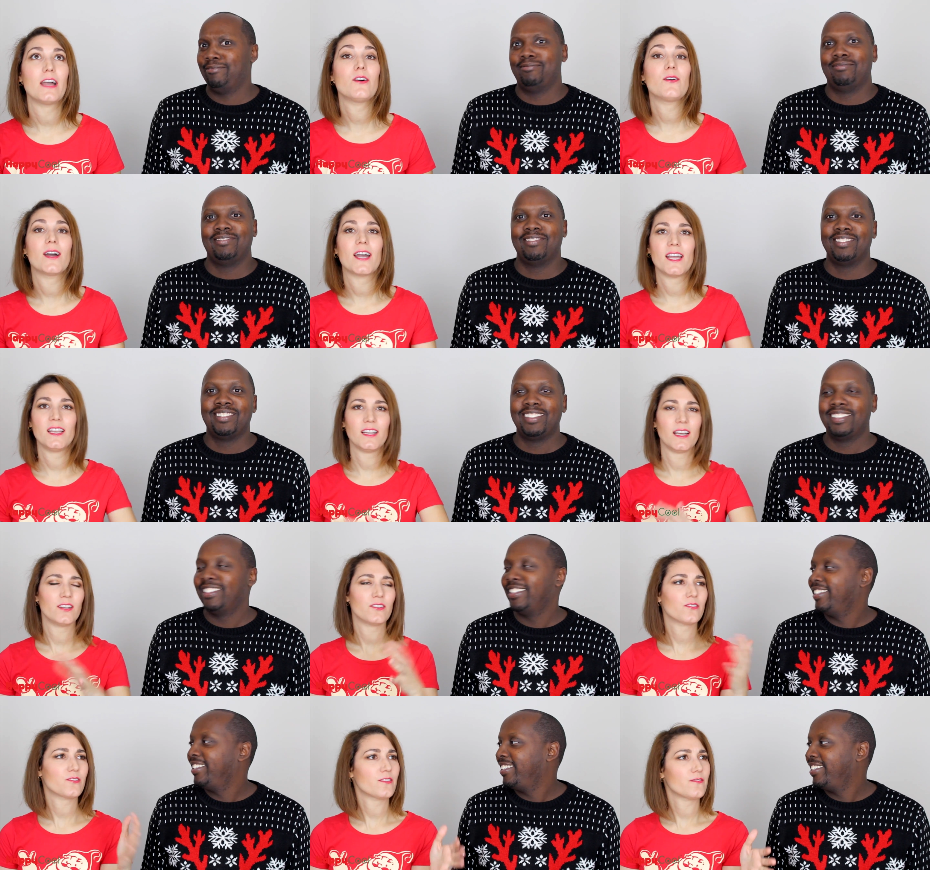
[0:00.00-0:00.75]
Speaker 1: Oh,
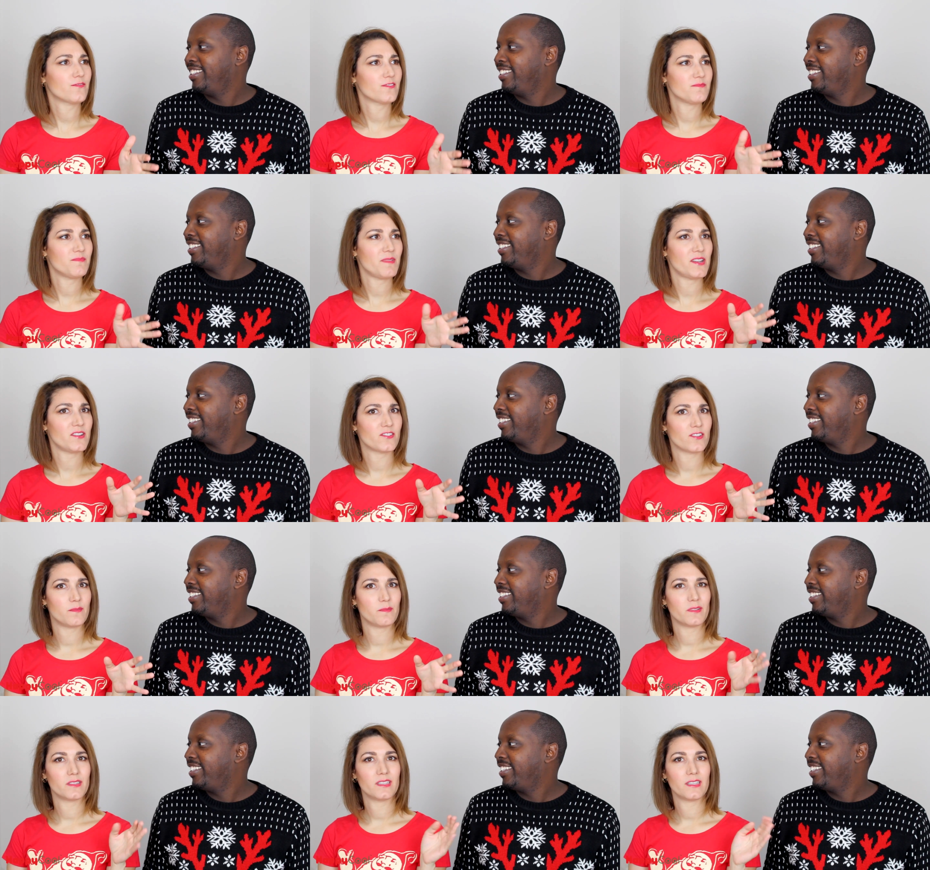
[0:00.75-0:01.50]
and I don't know if we
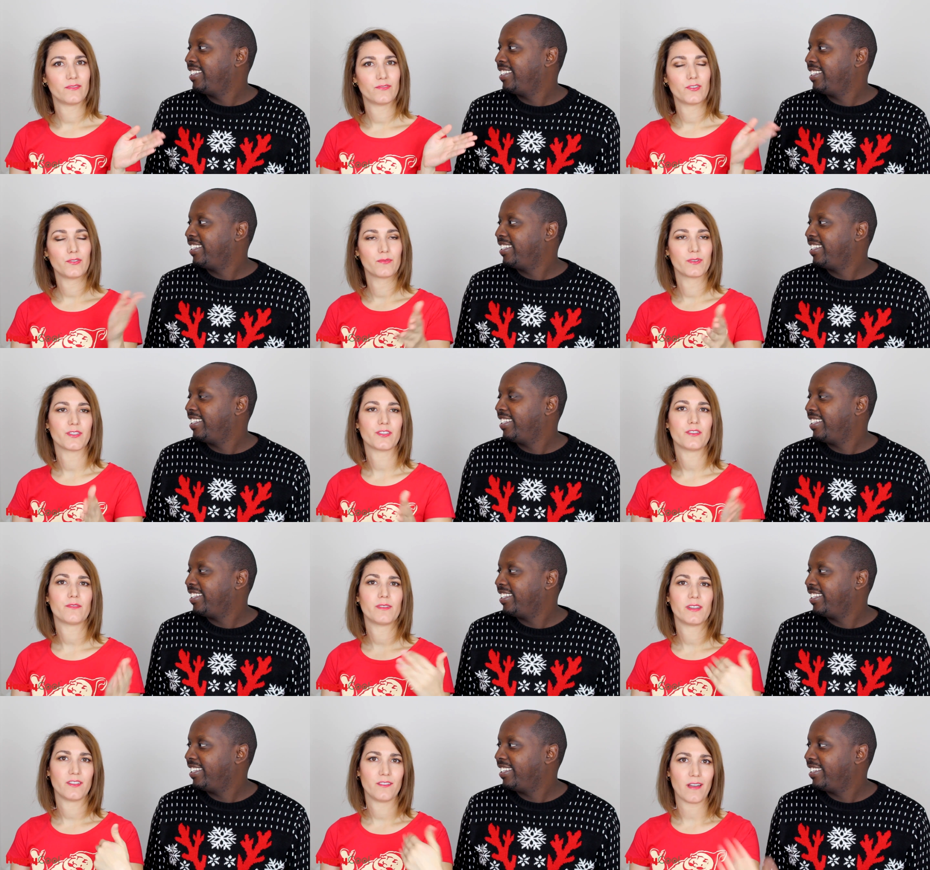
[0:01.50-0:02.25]
mentioned, but if you
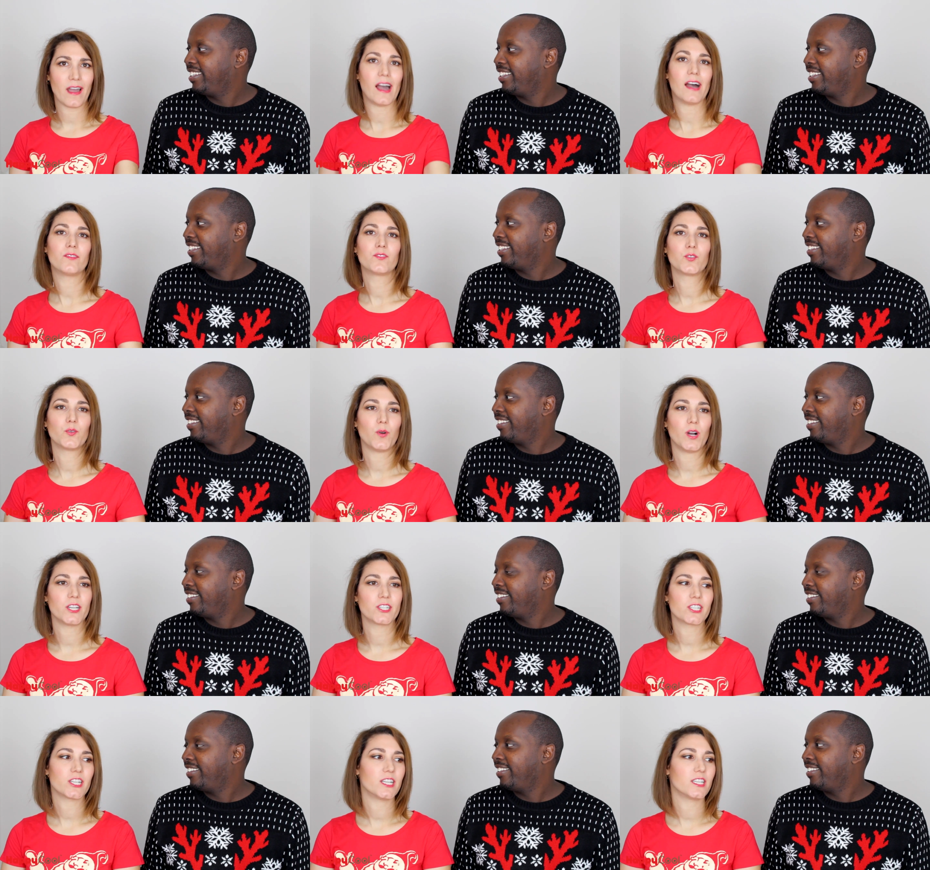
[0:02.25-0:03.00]
renew it, you have to
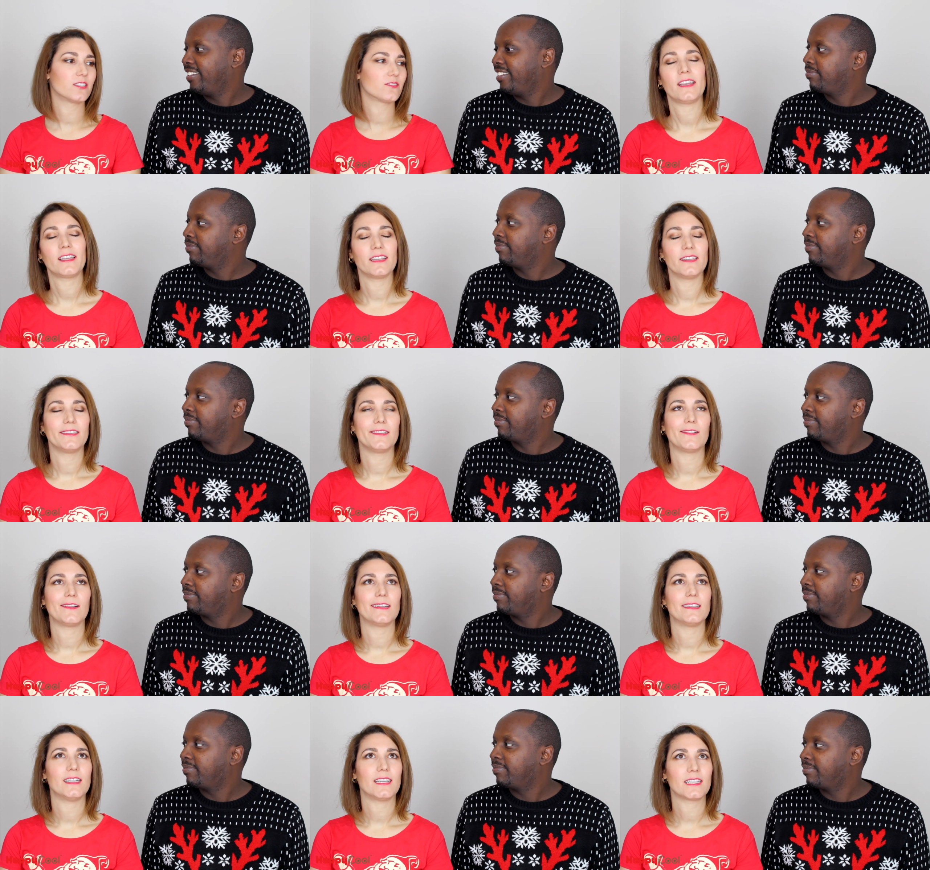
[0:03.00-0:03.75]
watch it. I can
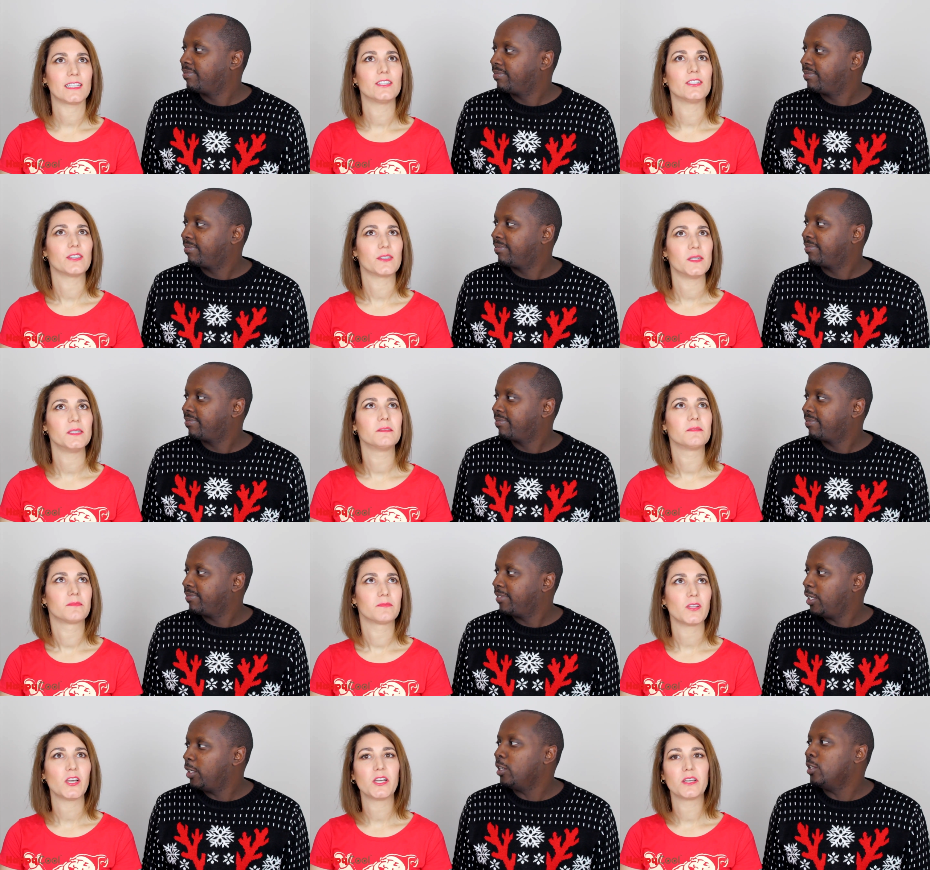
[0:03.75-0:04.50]
do it. I can do
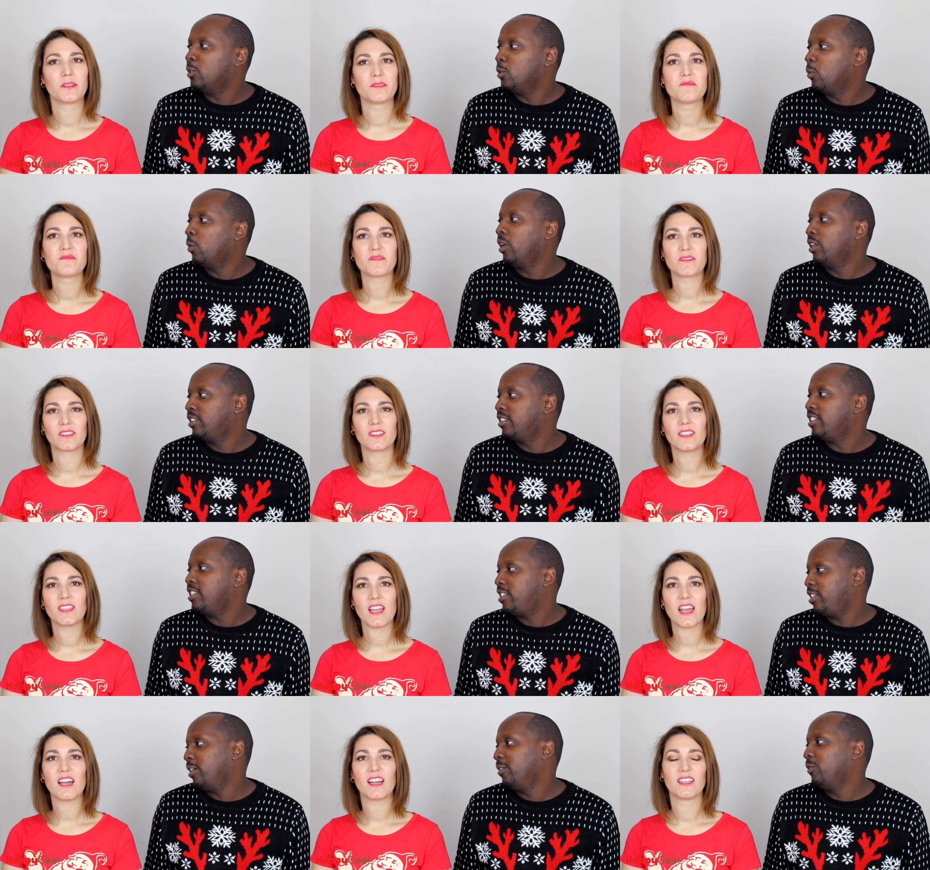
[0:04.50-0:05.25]
it.
Speaker 2: You can do one
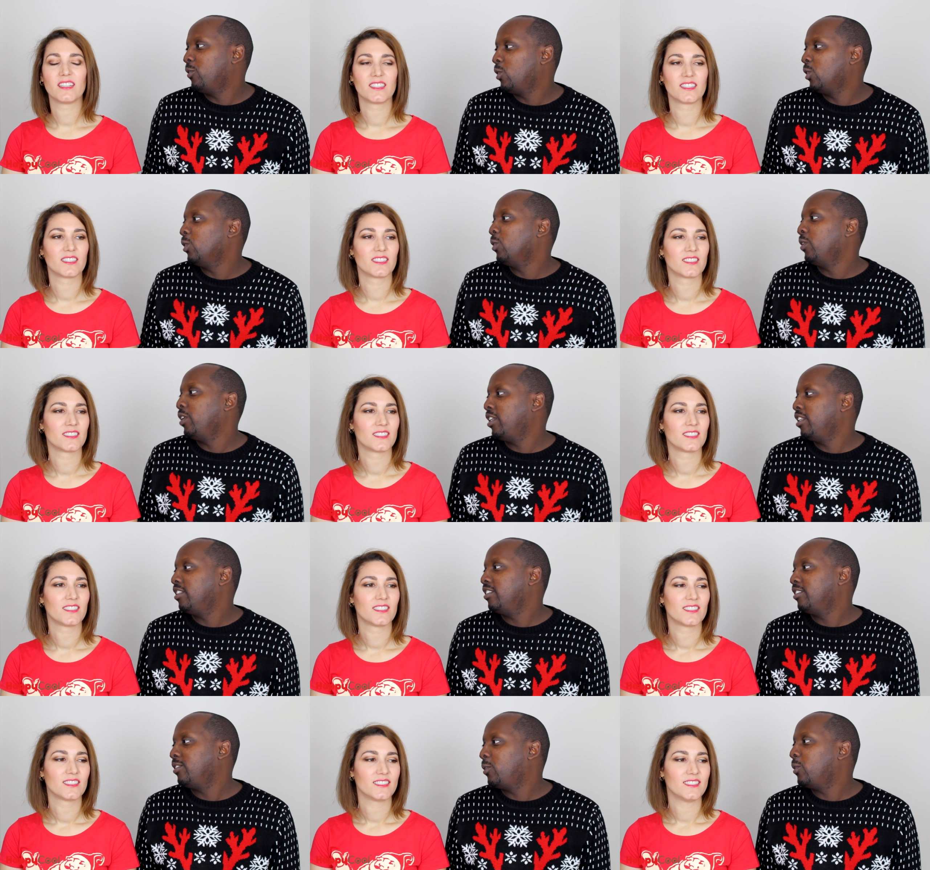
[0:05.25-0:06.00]
season of
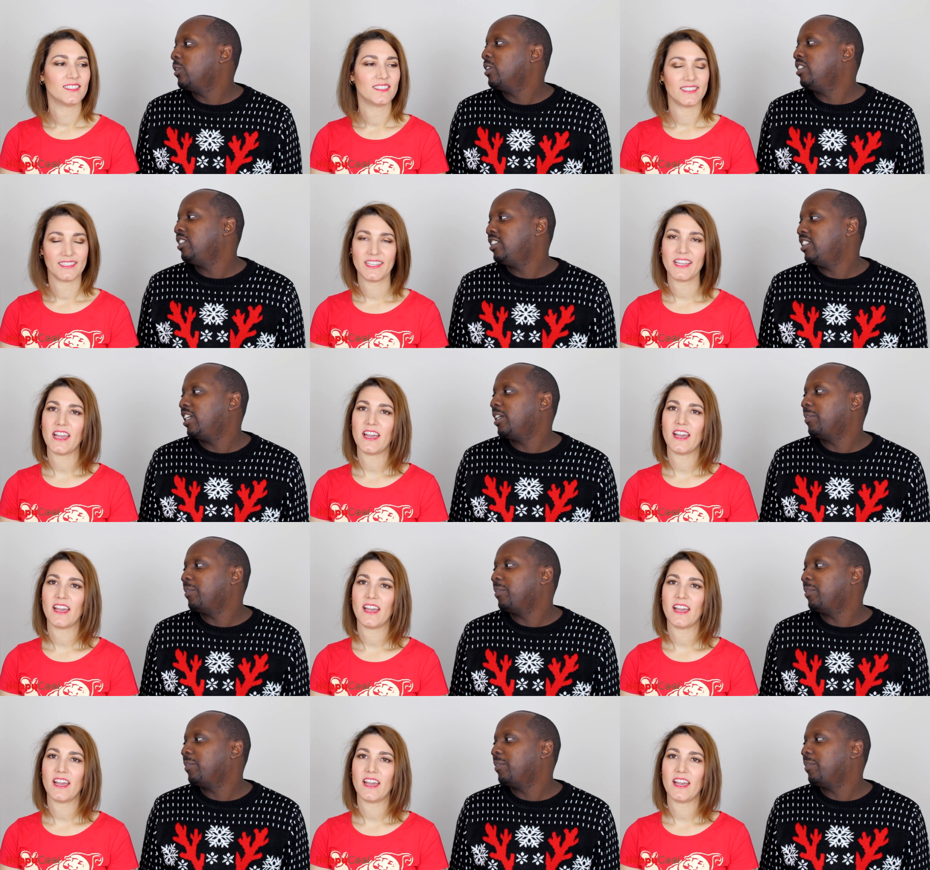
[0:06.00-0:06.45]
Khloe and Kourtney.